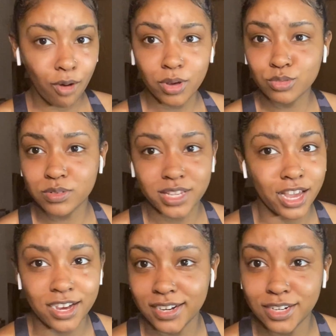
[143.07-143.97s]
else was I
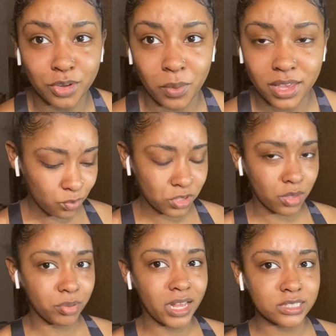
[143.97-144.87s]
gonna do it? A
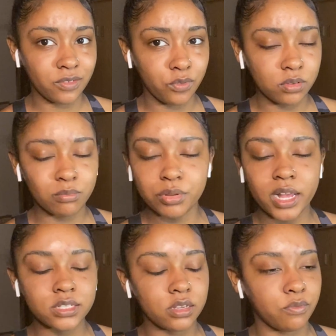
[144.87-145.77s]

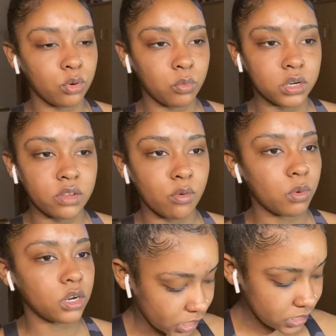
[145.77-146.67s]
plastic fork wouldn't even
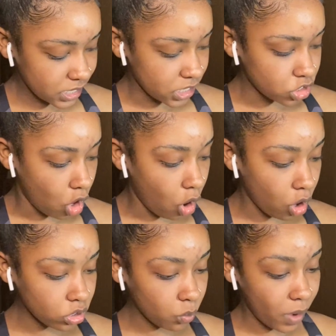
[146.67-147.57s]
work. This is
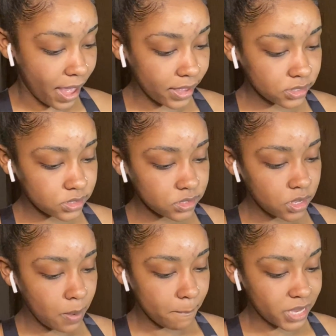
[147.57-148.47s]
hard wax
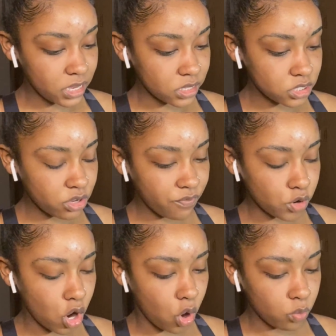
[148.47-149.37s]
beans for
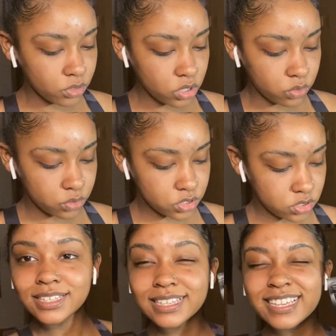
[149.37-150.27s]
home use.
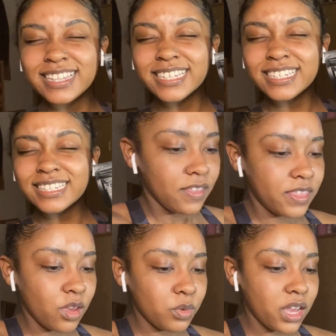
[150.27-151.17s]
Glee.
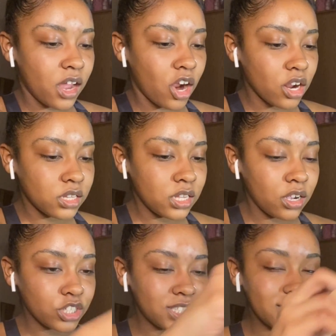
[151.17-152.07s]
Then we got
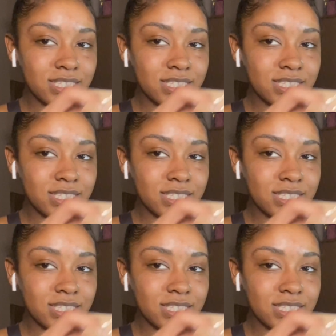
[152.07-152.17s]
our sticky